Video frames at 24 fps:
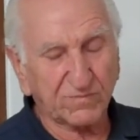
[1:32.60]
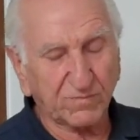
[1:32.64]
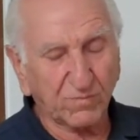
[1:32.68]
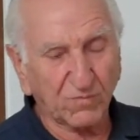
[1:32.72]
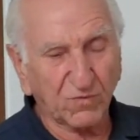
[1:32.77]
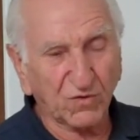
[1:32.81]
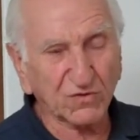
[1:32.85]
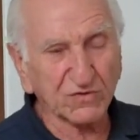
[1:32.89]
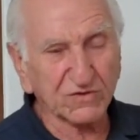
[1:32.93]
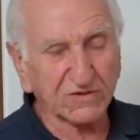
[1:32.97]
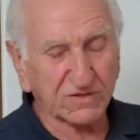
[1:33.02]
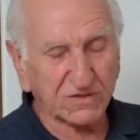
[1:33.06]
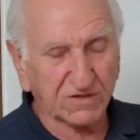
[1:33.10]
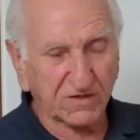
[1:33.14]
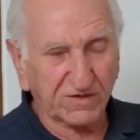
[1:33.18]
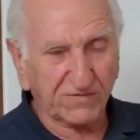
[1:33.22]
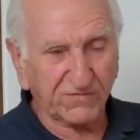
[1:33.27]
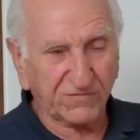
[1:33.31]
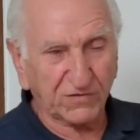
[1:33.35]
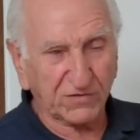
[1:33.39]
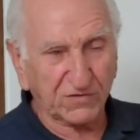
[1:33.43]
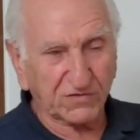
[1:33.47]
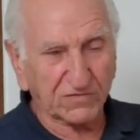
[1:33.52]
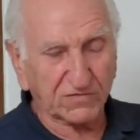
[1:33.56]
Mostly
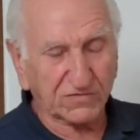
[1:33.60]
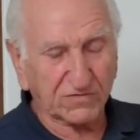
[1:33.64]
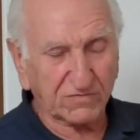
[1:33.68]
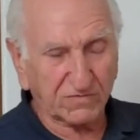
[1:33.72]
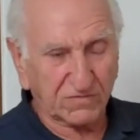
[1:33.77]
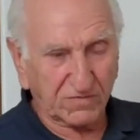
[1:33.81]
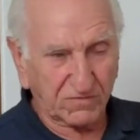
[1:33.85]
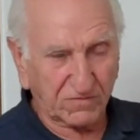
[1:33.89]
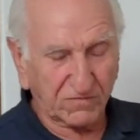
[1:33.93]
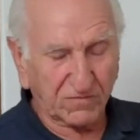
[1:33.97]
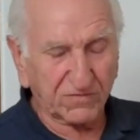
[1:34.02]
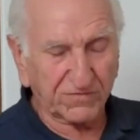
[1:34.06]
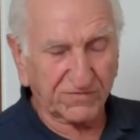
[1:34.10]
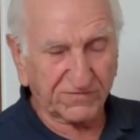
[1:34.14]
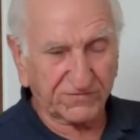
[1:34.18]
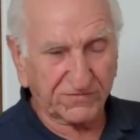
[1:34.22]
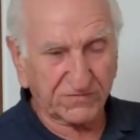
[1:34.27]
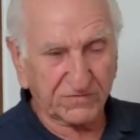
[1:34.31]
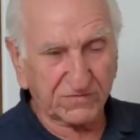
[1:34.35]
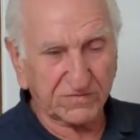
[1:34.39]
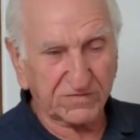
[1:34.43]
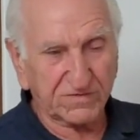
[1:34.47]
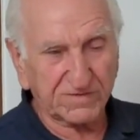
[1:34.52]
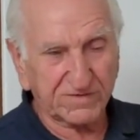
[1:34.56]
we grow our own
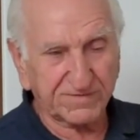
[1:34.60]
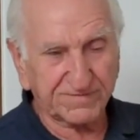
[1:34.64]
food.